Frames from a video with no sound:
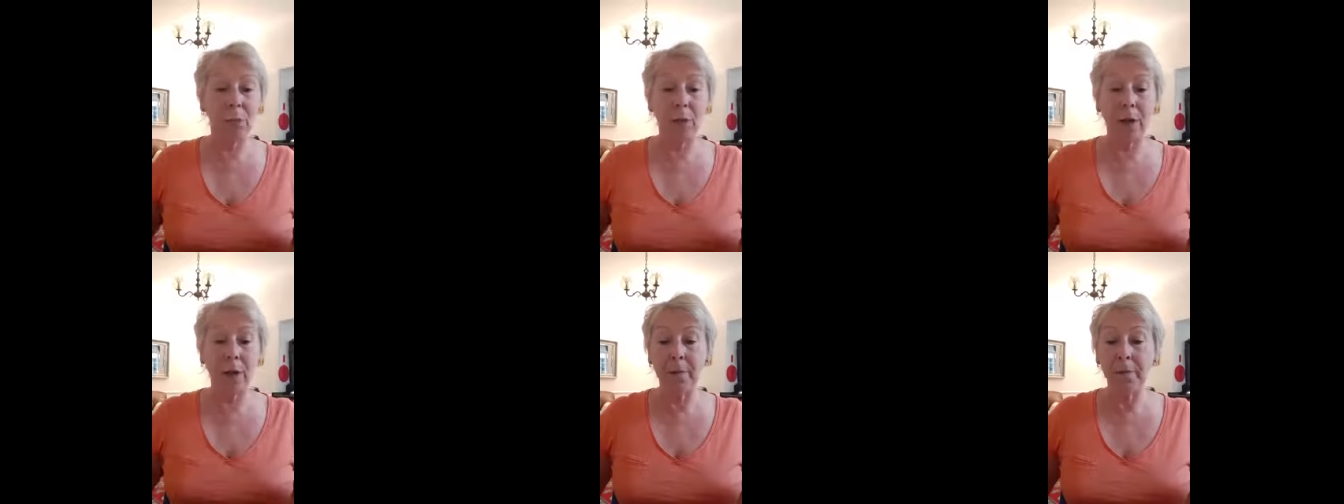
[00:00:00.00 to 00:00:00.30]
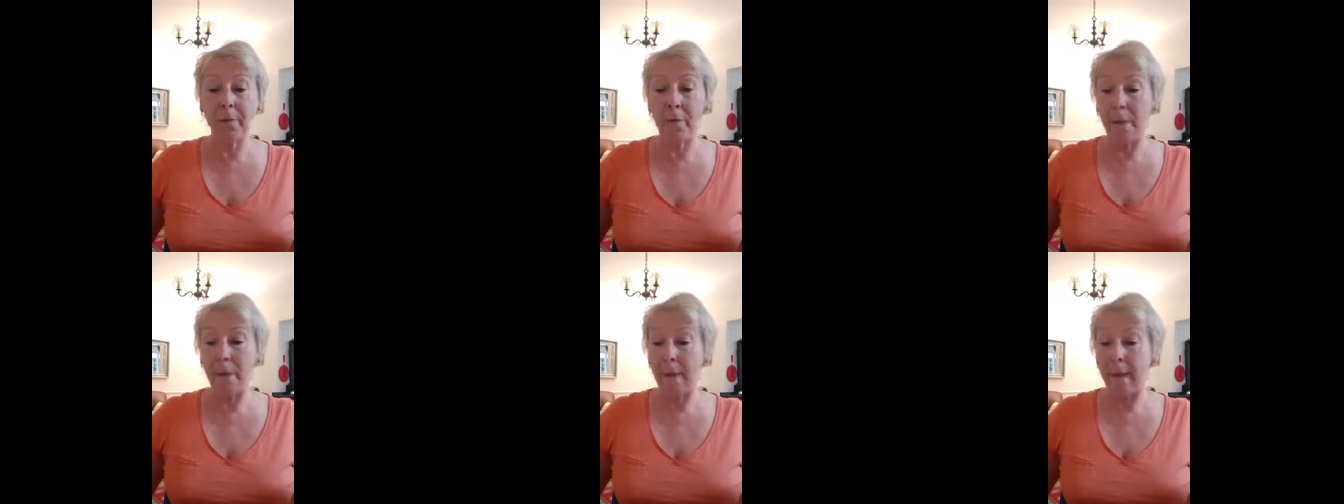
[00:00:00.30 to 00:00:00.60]

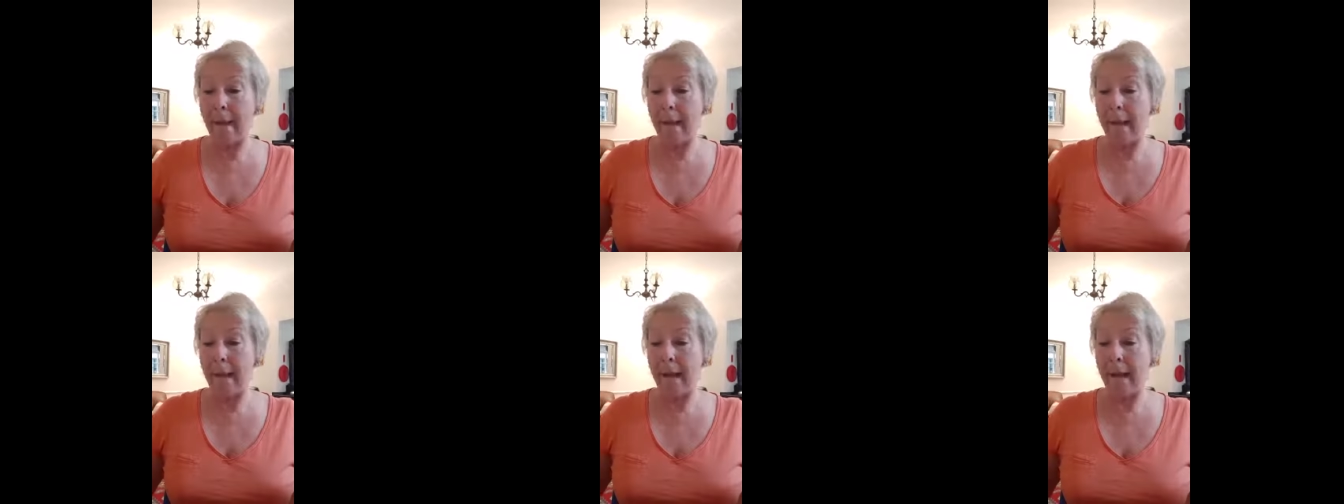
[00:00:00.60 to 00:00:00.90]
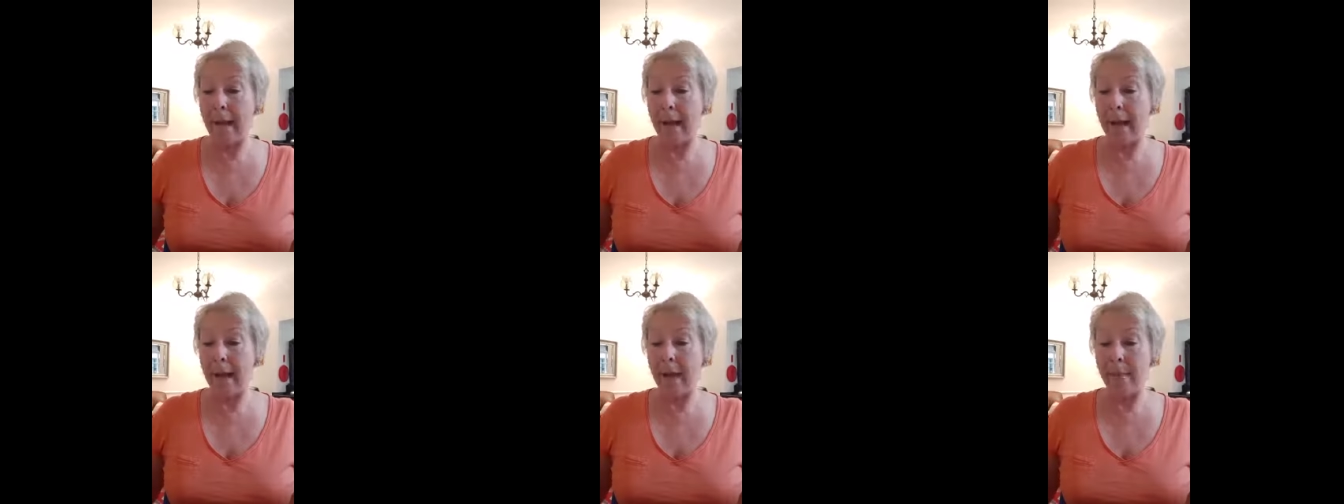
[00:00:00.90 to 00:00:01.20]
One,
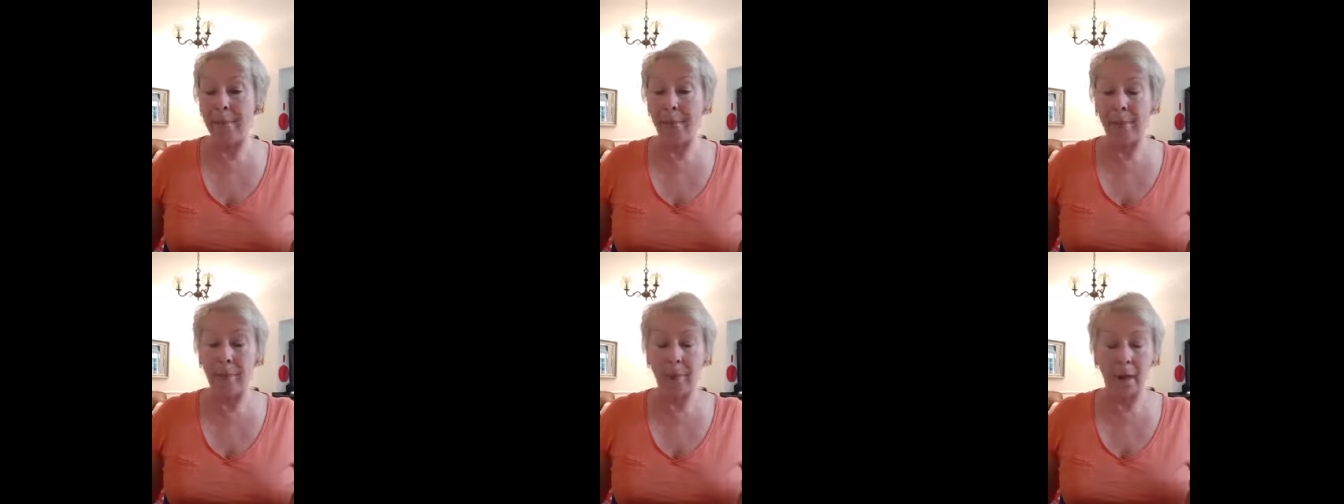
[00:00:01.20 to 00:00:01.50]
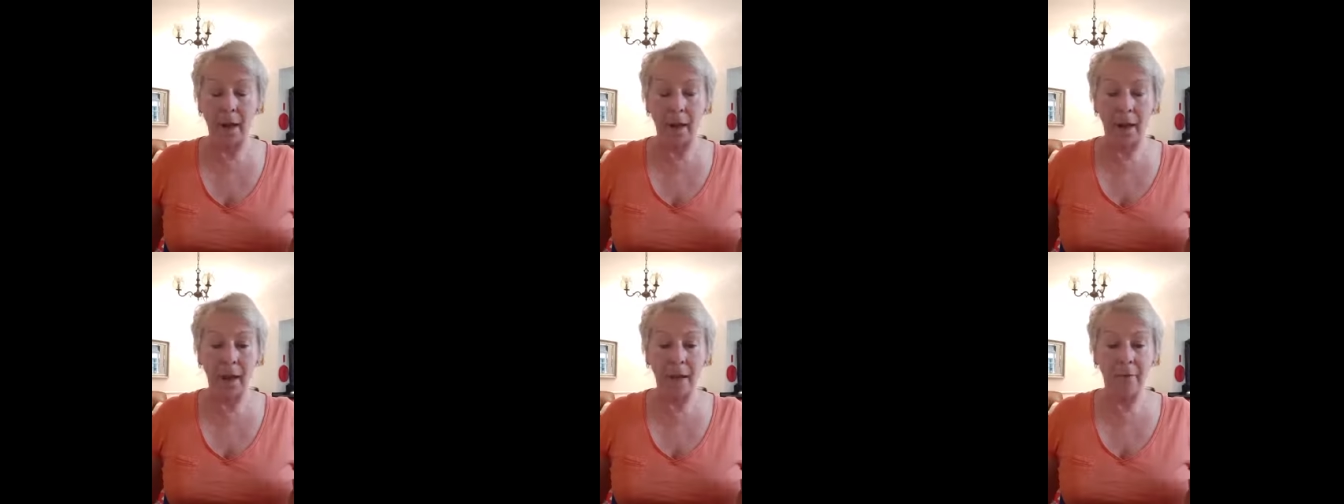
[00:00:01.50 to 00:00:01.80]
um,
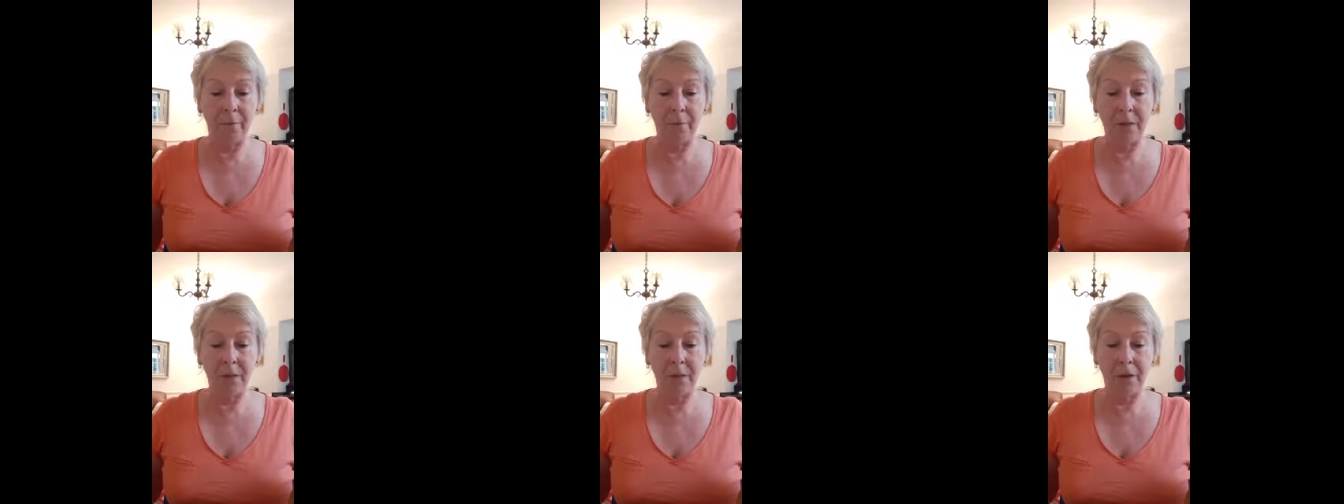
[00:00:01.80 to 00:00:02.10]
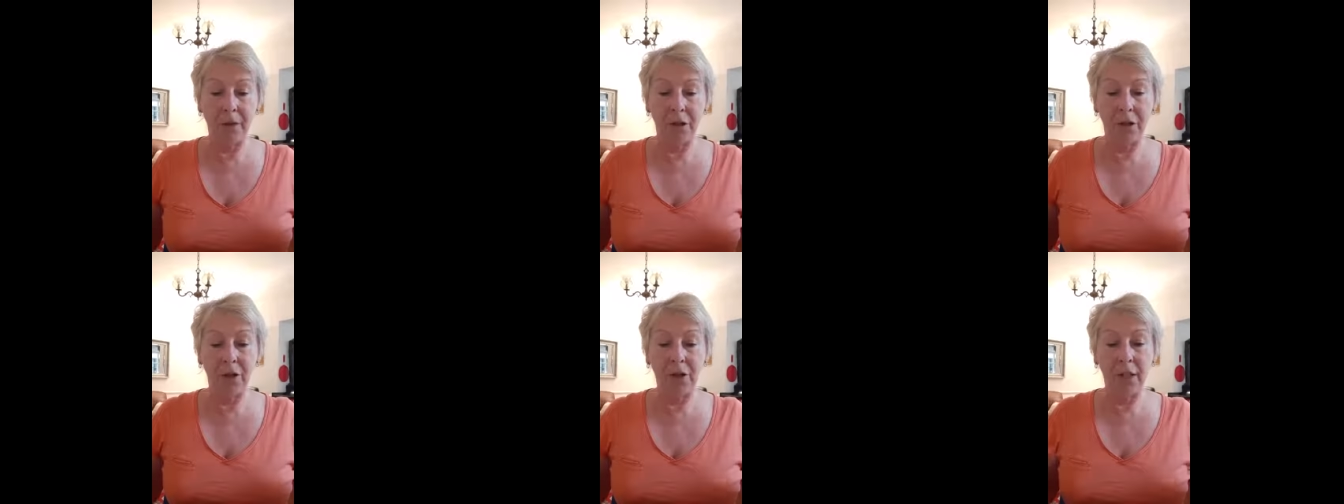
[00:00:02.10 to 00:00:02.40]
I've been,
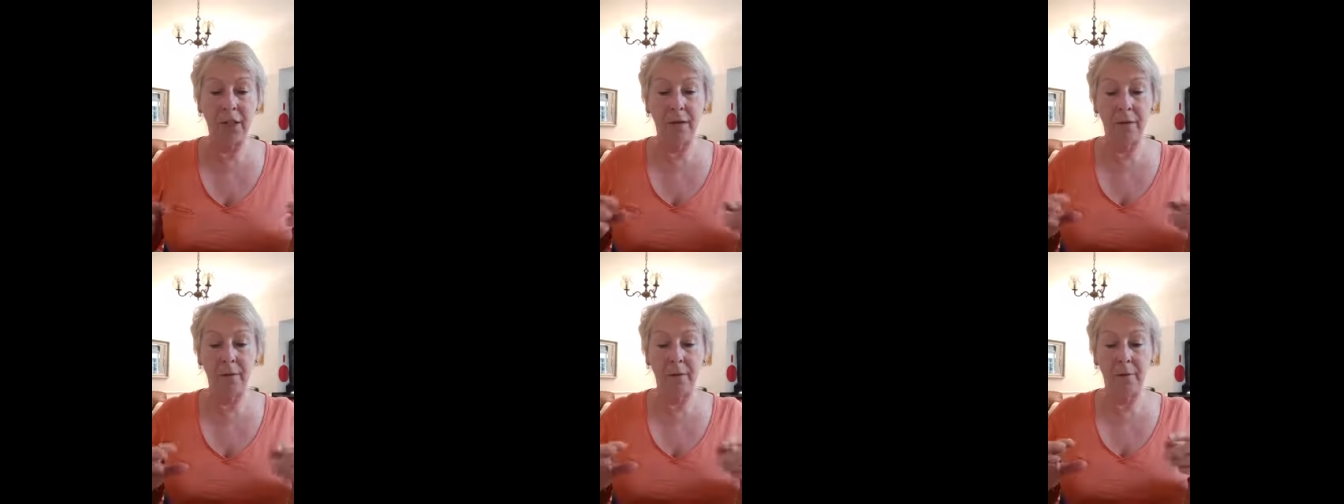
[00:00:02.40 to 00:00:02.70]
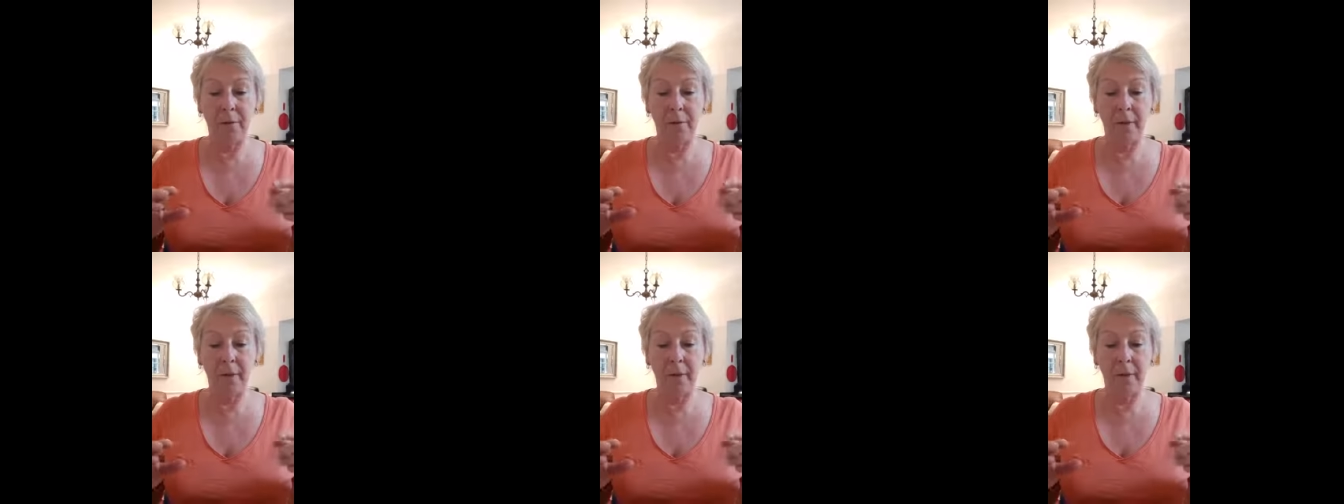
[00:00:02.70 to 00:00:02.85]
she said,